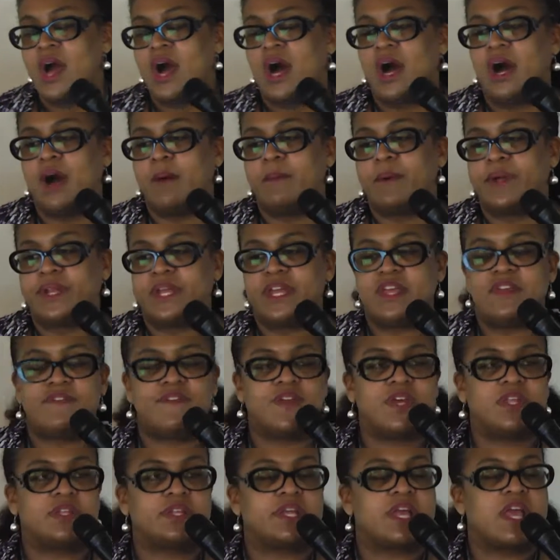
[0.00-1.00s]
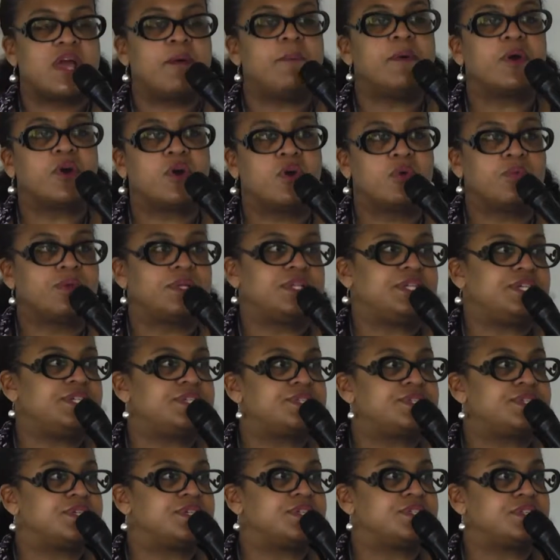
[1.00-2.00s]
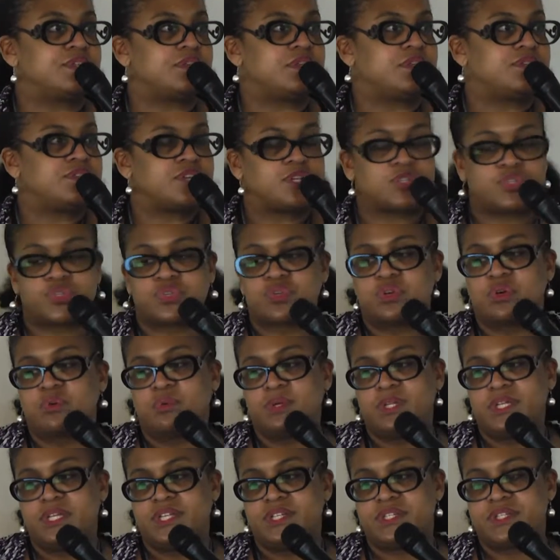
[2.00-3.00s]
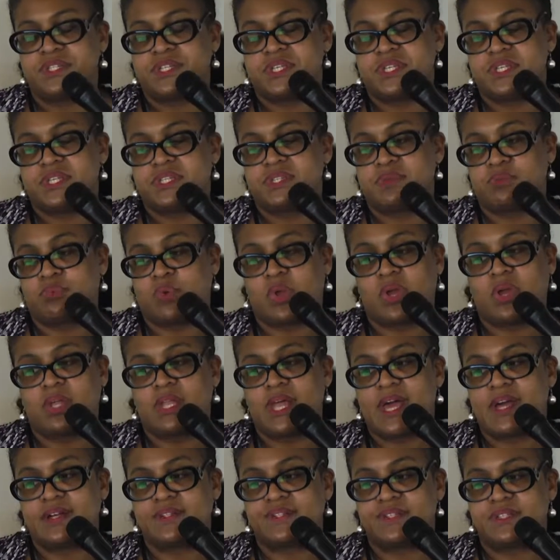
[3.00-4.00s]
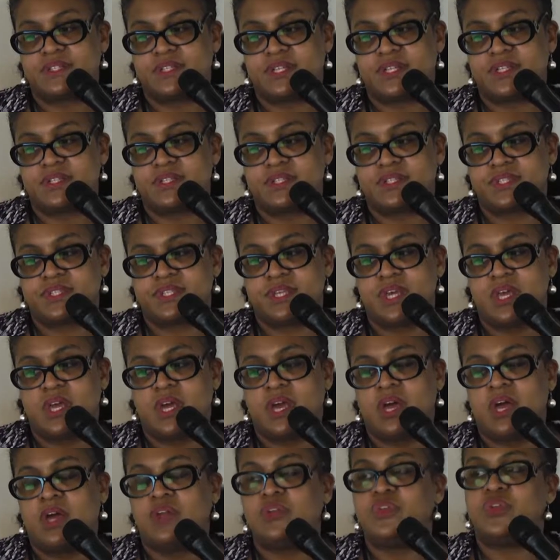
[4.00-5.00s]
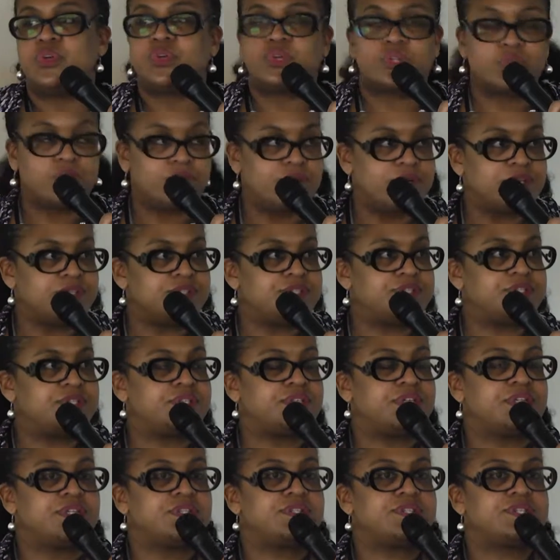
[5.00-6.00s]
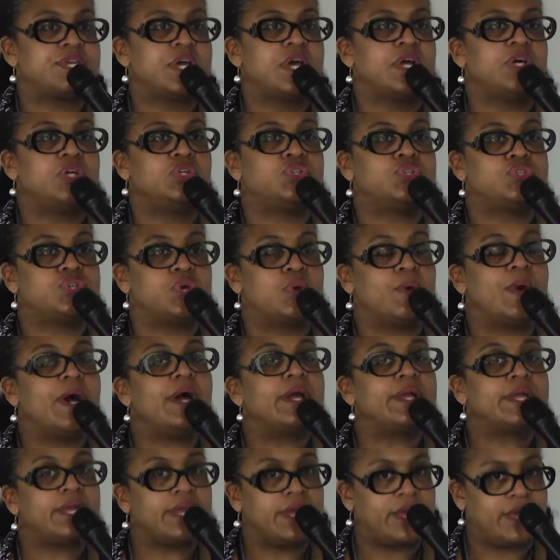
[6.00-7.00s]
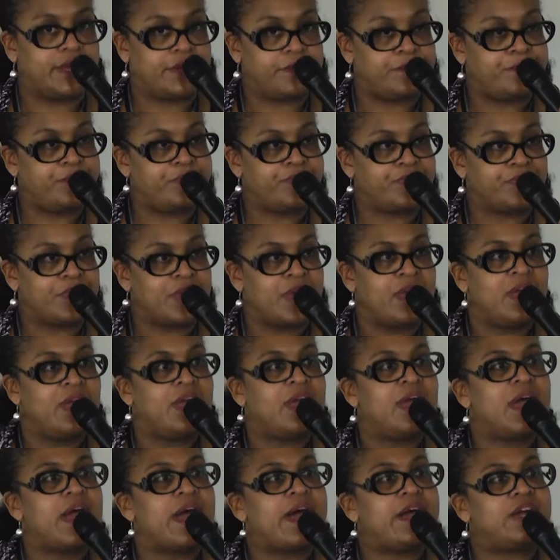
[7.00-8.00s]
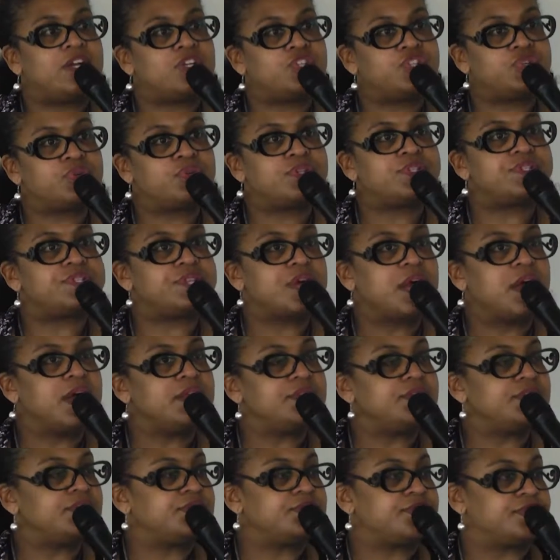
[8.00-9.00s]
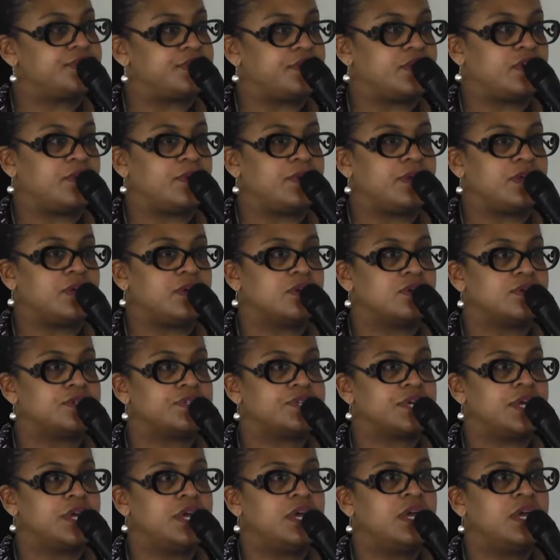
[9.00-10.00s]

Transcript: but even chemical releases and industrial releases, rail accidents, nuclear incidents. So again, as you assign these scenarios,